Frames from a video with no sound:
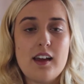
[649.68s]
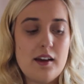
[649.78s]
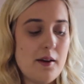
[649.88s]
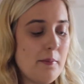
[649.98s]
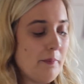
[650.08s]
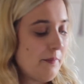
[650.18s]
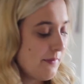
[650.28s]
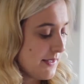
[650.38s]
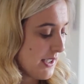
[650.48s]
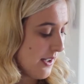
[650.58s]

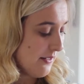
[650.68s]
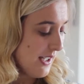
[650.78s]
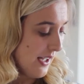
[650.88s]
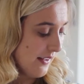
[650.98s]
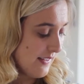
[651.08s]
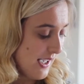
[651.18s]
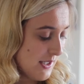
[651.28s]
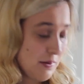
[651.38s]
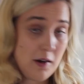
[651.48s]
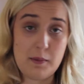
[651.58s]
So yeah,
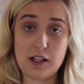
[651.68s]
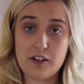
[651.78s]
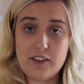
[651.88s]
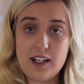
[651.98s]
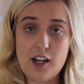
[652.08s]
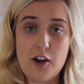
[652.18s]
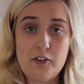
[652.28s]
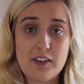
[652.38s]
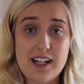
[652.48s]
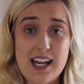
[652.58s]
that is what I've been loving.
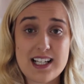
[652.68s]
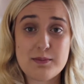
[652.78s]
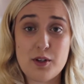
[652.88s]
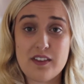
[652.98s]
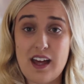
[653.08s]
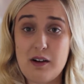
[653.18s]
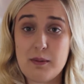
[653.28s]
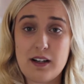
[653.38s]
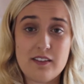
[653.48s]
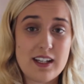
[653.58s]
Hopefully next month I
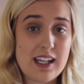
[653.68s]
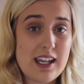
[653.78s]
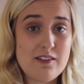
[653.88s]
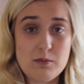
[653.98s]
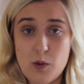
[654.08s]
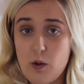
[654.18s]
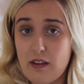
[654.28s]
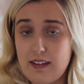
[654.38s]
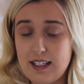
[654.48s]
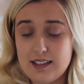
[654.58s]
will be loving even more
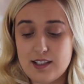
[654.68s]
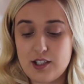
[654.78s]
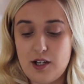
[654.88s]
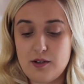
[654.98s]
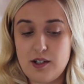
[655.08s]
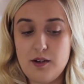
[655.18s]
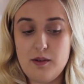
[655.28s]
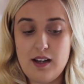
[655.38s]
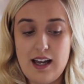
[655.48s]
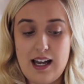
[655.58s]
things to show
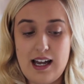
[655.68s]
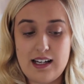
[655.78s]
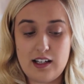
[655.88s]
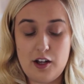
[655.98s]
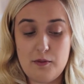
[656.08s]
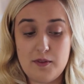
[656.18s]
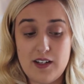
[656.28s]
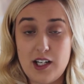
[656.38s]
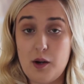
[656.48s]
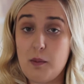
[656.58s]
you, and I'll hope the
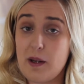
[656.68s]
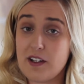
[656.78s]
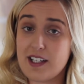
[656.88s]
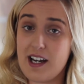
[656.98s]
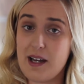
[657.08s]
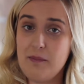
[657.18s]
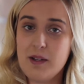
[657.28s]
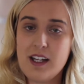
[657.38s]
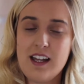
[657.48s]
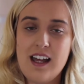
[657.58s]
video will be on time.
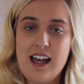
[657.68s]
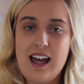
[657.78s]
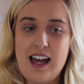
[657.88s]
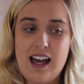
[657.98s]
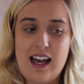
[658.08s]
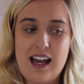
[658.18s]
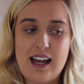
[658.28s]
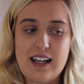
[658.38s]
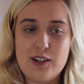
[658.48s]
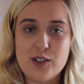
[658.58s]

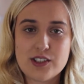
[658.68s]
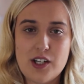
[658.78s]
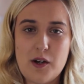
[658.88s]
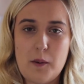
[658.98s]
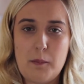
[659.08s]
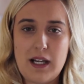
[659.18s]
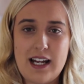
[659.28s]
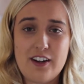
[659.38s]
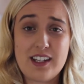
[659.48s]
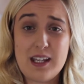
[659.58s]
And I also
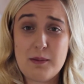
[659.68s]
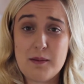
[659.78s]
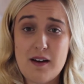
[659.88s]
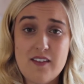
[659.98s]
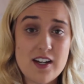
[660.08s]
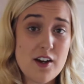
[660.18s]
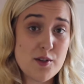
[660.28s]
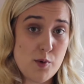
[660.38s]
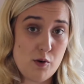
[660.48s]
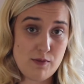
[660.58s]
plan on keeping my
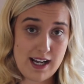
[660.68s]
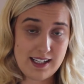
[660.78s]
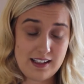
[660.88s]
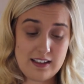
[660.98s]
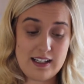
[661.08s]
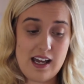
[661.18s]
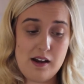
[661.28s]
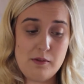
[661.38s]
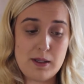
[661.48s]
videos more regular now,